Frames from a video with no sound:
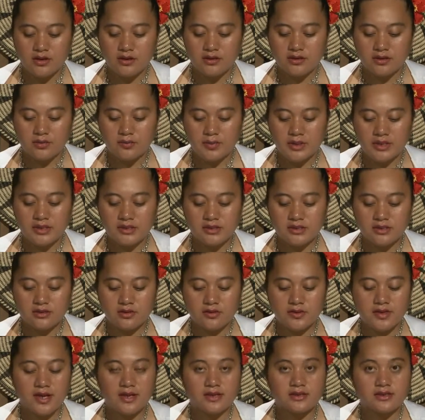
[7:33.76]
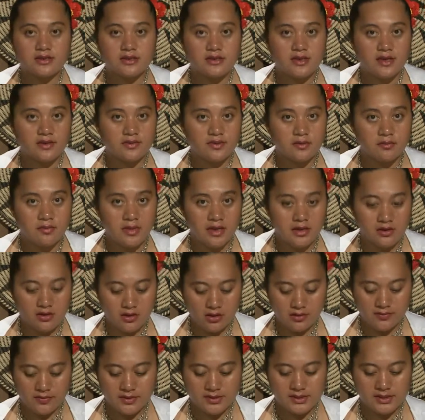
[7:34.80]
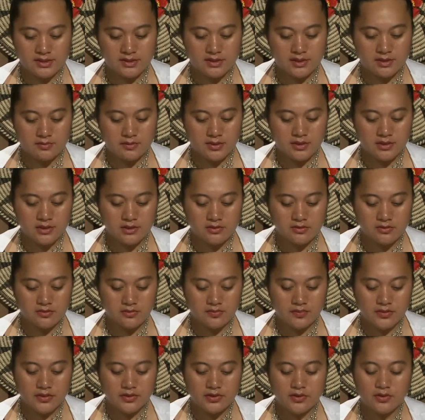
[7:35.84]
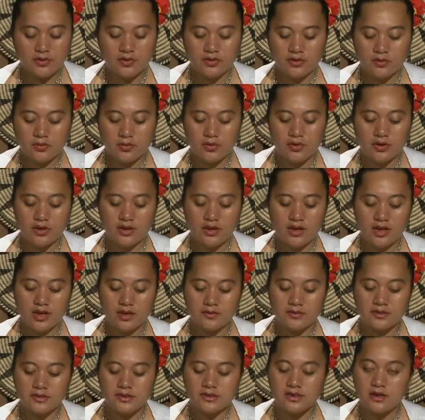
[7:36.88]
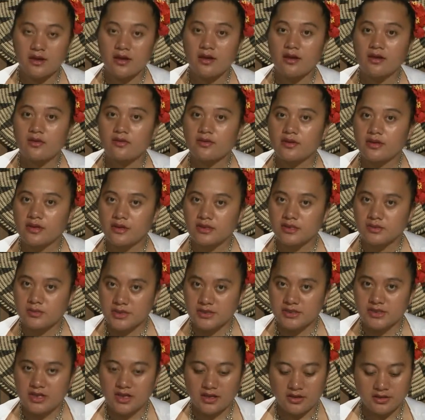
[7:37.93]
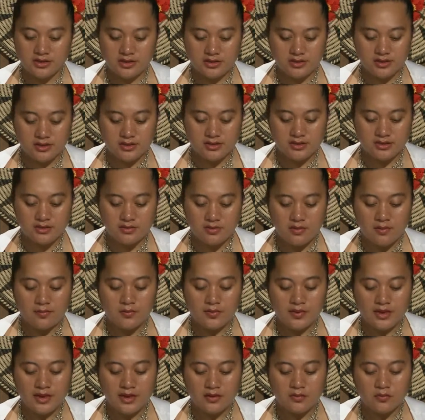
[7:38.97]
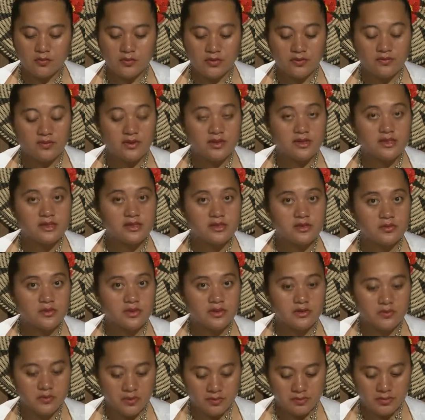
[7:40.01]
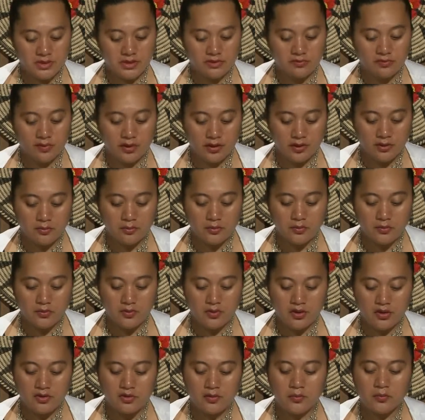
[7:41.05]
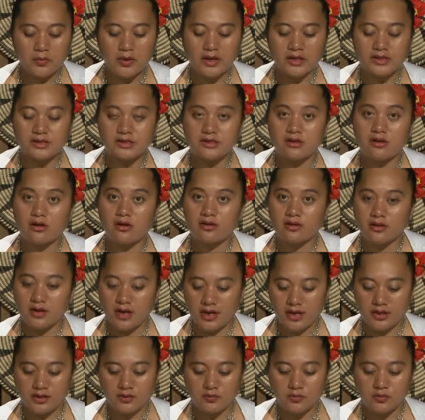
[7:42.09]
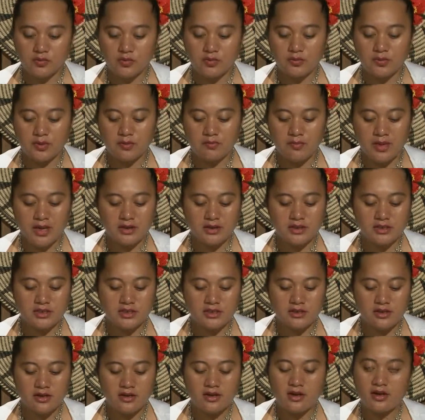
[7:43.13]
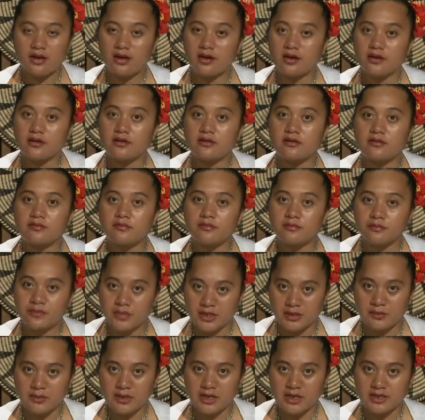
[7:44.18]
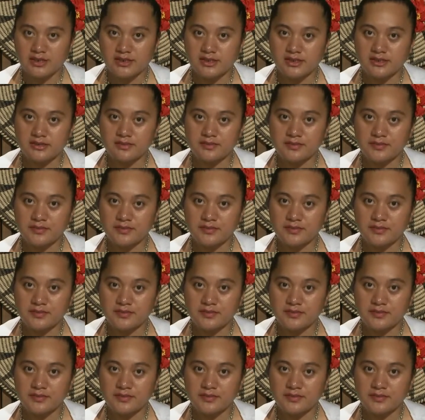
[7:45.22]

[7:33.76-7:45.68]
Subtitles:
the bins located at the main office in Amano during the working hours. The expectation is that with this new equipment available, the waste on island will be managed and minimised.